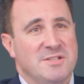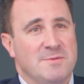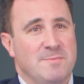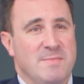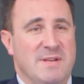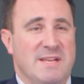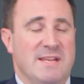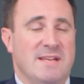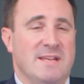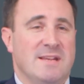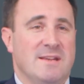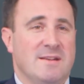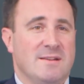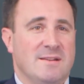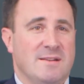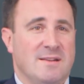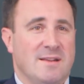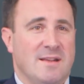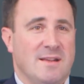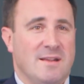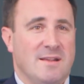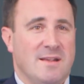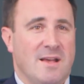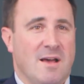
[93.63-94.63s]
to be
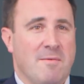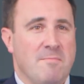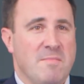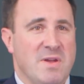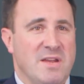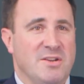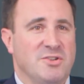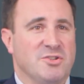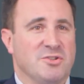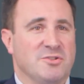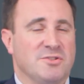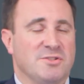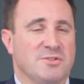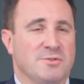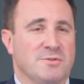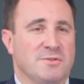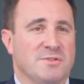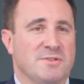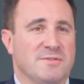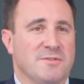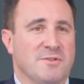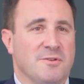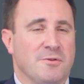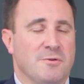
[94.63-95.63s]
a major
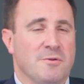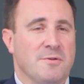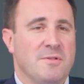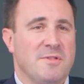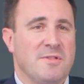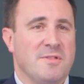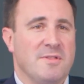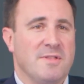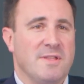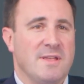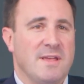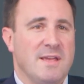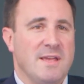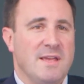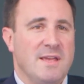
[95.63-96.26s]
source of growth.